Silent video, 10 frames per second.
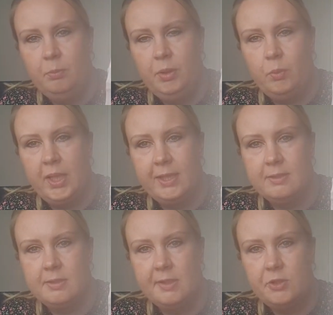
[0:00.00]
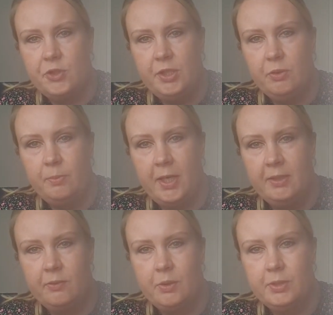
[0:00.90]
Be Well and Stitch needle
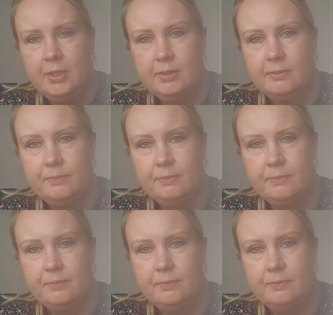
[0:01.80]
minder on it.